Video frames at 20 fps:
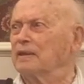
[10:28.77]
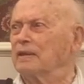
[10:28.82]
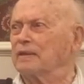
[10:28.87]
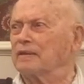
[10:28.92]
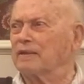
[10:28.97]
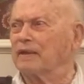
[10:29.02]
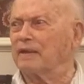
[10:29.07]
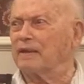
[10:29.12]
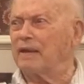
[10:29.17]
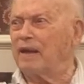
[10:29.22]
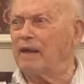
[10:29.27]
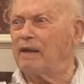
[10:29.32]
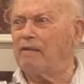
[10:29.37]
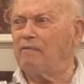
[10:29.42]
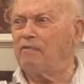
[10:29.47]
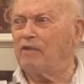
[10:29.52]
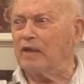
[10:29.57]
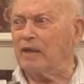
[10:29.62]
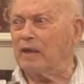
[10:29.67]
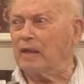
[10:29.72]
the
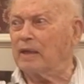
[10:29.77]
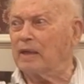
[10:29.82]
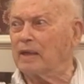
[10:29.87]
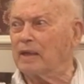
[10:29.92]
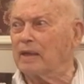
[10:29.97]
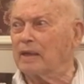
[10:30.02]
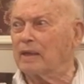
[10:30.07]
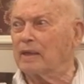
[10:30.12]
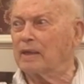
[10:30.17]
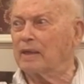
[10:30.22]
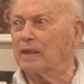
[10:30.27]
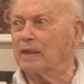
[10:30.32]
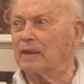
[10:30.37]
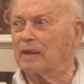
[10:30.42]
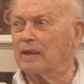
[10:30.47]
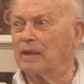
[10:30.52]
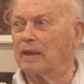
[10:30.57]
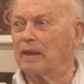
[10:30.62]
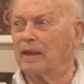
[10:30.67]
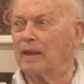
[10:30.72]
Navy
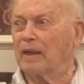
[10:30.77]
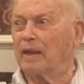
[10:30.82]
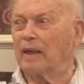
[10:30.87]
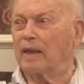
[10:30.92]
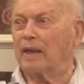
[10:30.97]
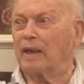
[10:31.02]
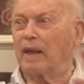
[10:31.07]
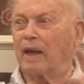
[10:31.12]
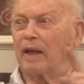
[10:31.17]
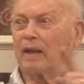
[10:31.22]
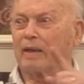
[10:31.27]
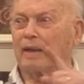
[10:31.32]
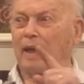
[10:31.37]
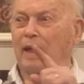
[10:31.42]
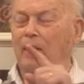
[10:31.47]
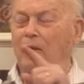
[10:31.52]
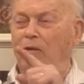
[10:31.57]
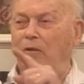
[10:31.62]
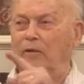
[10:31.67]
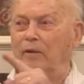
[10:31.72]

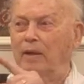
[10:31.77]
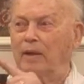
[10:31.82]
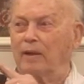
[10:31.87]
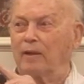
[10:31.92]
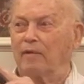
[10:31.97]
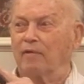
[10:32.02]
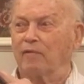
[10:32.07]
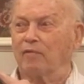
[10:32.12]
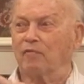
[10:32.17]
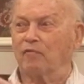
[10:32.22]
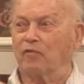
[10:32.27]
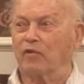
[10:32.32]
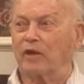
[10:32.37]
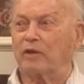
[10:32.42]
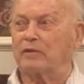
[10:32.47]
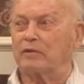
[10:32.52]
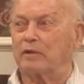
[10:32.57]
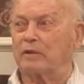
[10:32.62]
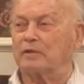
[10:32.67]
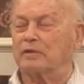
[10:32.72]
allowed
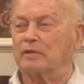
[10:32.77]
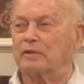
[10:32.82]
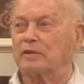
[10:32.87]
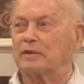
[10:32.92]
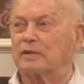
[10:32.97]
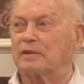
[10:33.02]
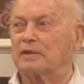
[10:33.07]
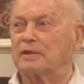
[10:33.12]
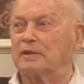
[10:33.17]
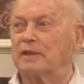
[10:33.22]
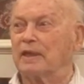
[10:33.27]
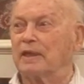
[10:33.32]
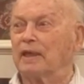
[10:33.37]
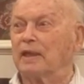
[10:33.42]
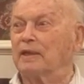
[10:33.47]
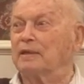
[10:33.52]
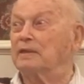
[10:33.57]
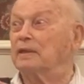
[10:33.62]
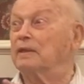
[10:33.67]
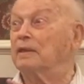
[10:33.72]
veterans
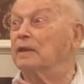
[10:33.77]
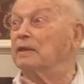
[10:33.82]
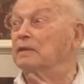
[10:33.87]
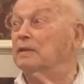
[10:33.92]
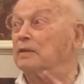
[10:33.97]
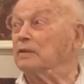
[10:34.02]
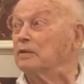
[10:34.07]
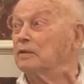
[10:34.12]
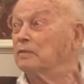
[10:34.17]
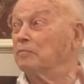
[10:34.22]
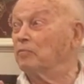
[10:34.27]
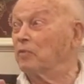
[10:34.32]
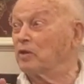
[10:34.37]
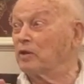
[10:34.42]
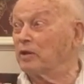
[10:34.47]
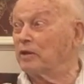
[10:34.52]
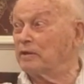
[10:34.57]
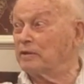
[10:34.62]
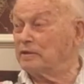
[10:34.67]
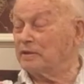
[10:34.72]
to get good
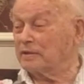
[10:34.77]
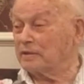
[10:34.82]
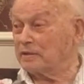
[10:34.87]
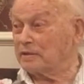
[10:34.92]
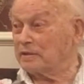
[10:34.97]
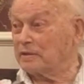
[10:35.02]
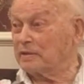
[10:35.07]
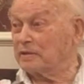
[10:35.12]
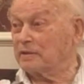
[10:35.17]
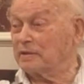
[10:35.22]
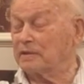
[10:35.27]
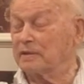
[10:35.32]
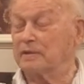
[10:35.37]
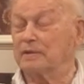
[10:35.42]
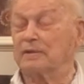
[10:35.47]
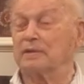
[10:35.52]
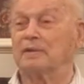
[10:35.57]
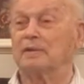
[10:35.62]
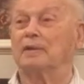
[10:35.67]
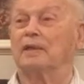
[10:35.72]
mortgages.
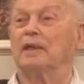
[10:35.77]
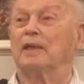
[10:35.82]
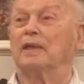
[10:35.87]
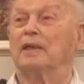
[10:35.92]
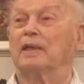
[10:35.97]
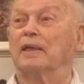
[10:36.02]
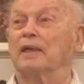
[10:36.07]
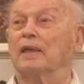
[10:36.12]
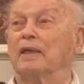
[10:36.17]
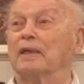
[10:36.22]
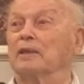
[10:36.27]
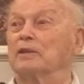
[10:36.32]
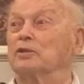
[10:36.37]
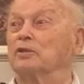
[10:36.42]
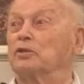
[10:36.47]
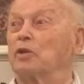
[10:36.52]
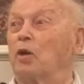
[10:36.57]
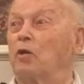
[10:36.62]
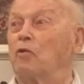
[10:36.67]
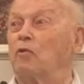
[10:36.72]

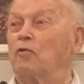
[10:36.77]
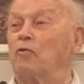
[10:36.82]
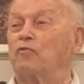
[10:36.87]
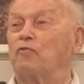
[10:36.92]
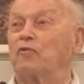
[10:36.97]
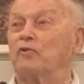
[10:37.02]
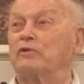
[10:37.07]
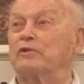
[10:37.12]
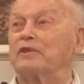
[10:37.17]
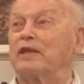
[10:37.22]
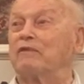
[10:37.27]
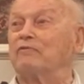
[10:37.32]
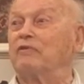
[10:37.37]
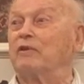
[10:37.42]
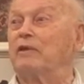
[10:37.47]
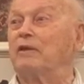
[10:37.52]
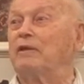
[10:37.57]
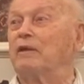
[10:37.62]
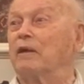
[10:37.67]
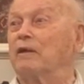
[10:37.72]
So for
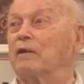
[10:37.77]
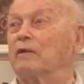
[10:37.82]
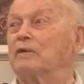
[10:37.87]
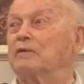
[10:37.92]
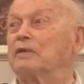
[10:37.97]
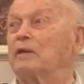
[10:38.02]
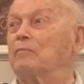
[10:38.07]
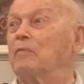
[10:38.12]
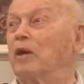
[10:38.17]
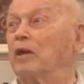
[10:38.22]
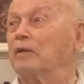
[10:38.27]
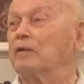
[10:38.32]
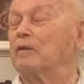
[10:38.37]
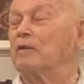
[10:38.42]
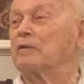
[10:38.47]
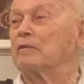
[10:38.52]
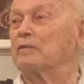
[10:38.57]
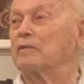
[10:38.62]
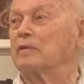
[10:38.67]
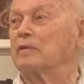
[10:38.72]
$70 a month,